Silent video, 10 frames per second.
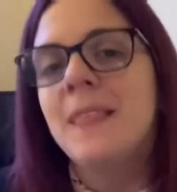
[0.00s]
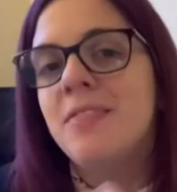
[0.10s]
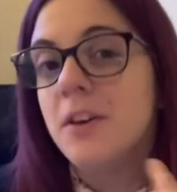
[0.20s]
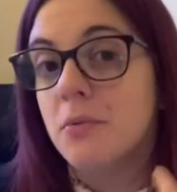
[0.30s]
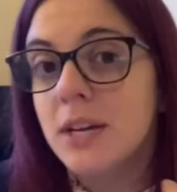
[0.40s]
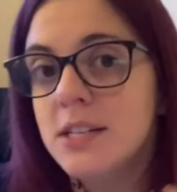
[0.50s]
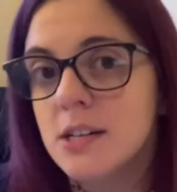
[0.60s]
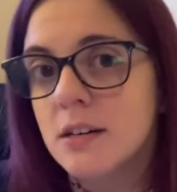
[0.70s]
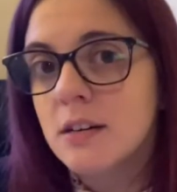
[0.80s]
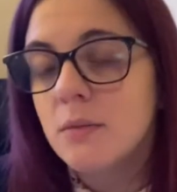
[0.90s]
The
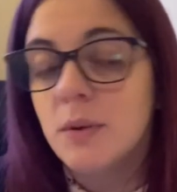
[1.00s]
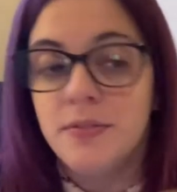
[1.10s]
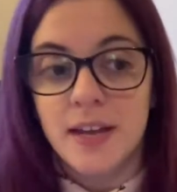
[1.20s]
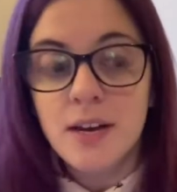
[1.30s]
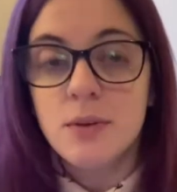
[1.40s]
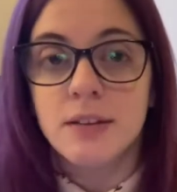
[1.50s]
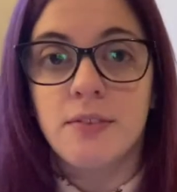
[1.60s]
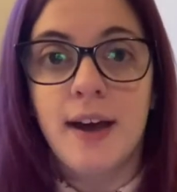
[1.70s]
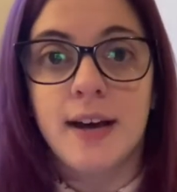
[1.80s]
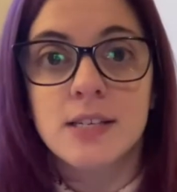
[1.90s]
reader, when they read
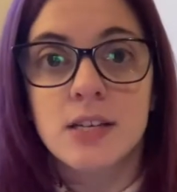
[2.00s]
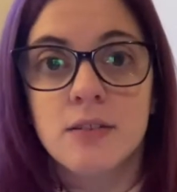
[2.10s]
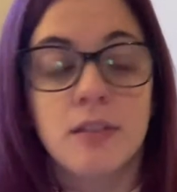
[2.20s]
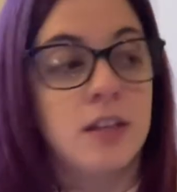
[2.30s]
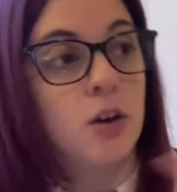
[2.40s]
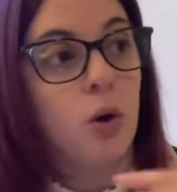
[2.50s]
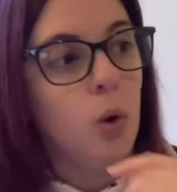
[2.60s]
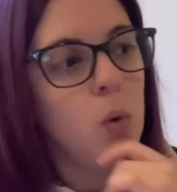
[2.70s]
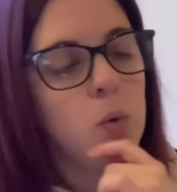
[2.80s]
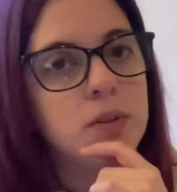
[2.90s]
that, they think,
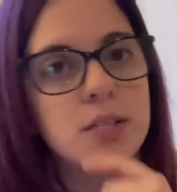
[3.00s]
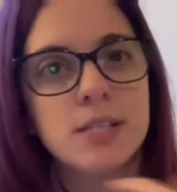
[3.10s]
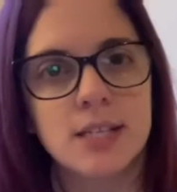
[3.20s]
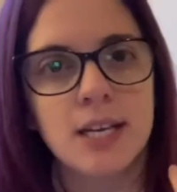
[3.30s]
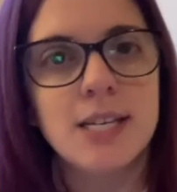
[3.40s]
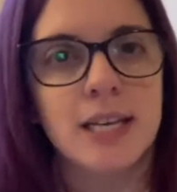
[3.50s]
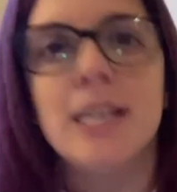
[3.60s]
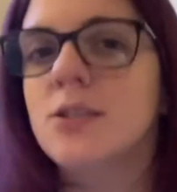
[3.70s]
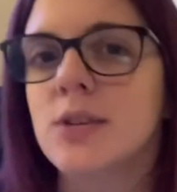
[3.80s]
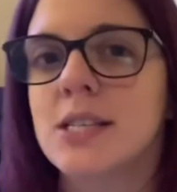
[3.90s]
oh, this is getting
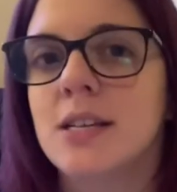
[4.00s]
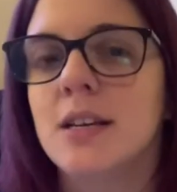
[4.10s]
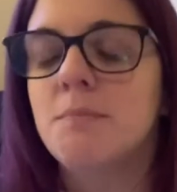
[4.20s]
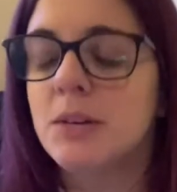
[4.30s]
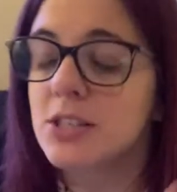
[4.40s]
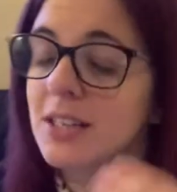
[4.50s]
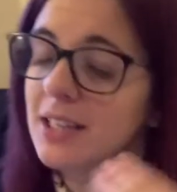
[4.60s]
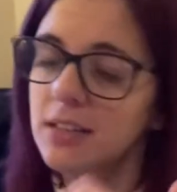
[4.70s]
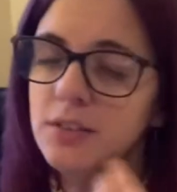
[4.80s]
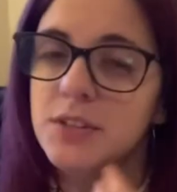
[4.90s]
interesting. Because at the
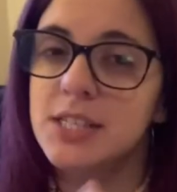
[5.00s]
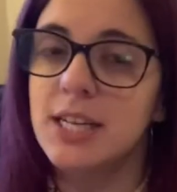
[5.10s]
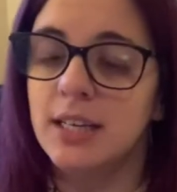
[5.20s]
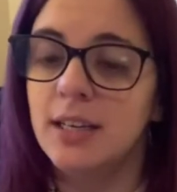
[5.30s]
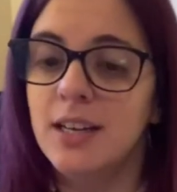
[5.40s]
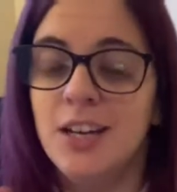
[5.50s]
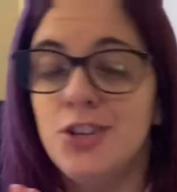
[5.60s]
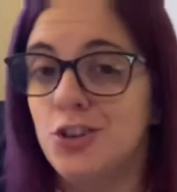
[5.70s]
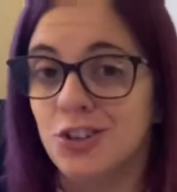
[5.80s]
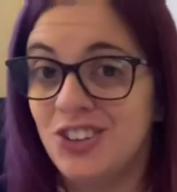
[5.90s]
end of the day,
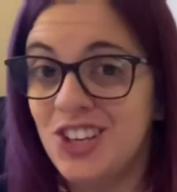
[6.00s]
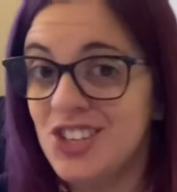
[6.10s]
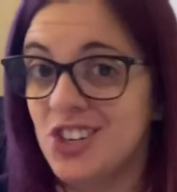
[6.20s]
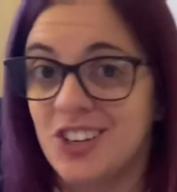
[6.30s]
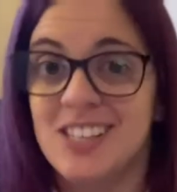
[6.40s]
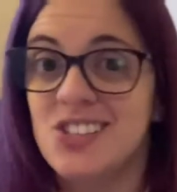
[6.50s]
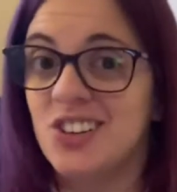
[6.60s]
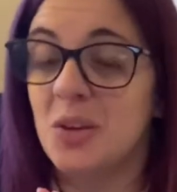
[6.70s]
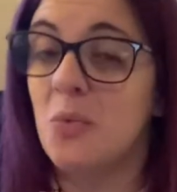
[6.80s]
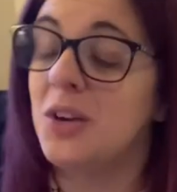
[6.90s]
your teacher is not
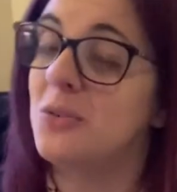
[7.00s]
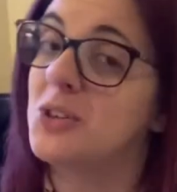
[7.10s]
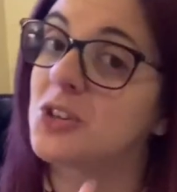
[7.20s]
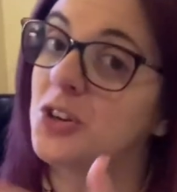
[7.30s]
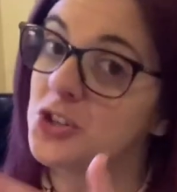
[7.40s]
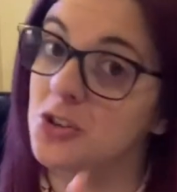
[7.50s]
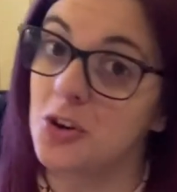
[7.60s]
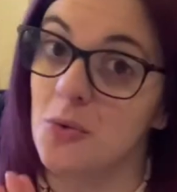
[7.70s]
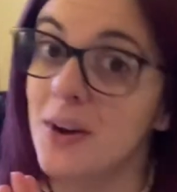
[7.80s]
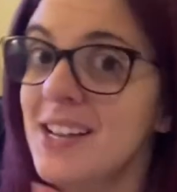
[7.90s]
the one who is going to
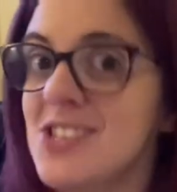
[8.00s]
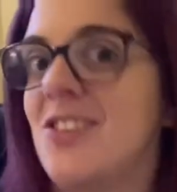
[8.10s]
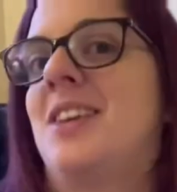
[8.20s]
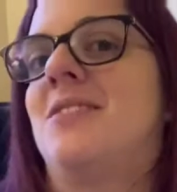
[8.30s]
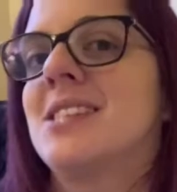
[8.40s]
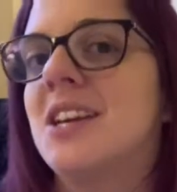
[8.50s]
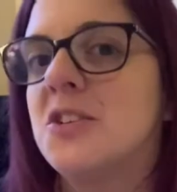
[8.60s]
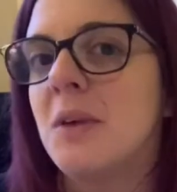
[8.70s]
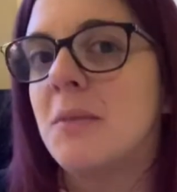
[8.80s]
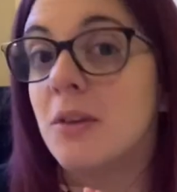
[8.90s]
correct your living cert
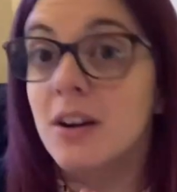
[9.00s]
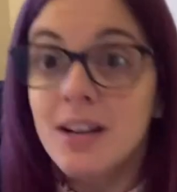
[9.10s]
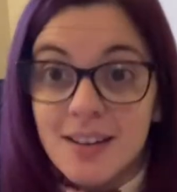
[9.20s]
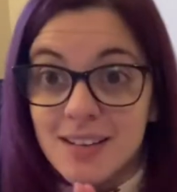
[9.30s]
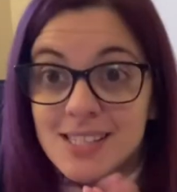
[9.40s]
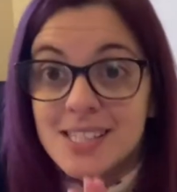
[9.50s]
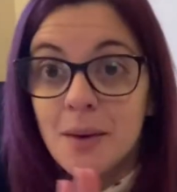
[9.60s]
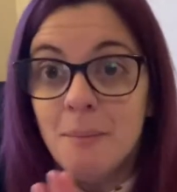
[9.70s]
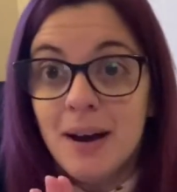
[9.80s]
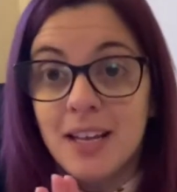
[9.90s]
paper. It's
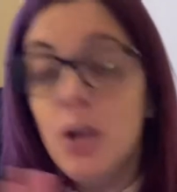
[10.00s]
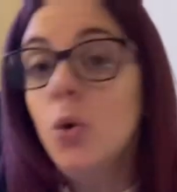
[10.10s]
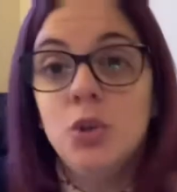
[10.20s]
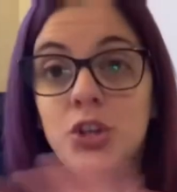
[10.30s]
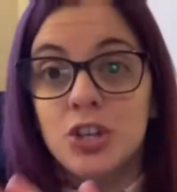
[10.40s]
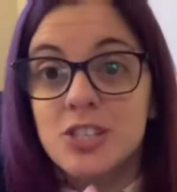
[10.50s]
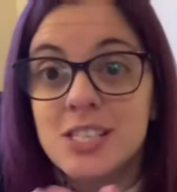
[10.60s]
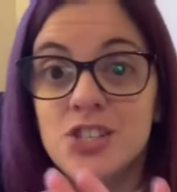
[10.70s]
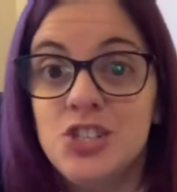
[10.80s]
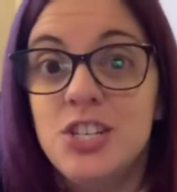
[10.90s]
somebody who
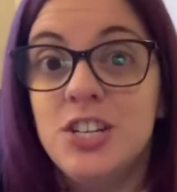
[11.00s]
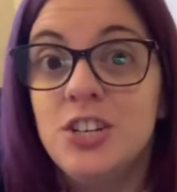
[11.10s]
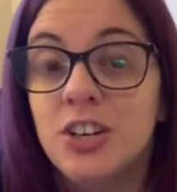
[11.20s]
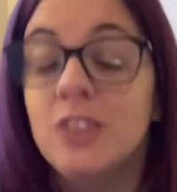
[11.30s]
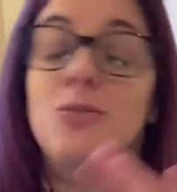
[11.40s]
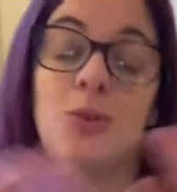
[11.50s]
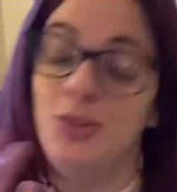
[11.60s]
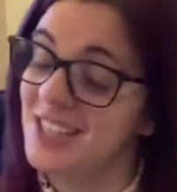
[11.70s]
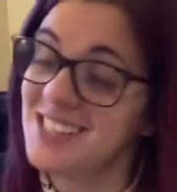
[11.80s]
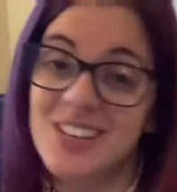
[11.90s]
doesn't
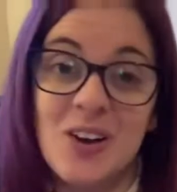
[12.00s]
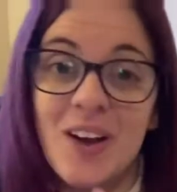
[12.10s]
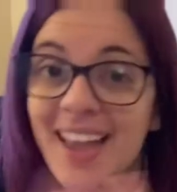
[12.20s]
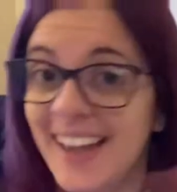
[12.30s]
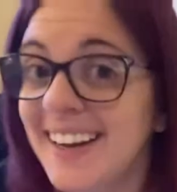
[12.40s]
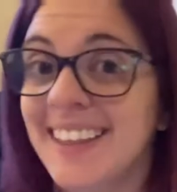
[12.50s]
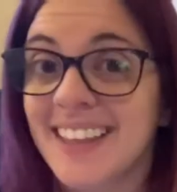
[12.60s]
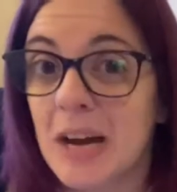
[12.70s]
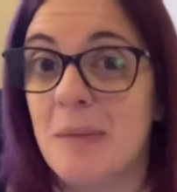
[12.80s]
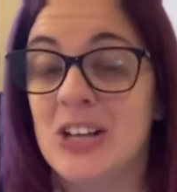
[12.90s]
know
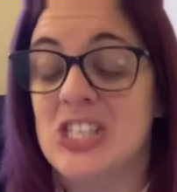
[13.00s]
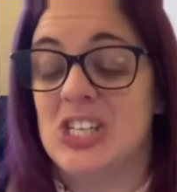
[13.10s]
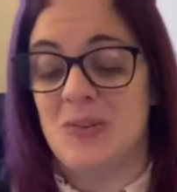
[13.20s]
anything about you.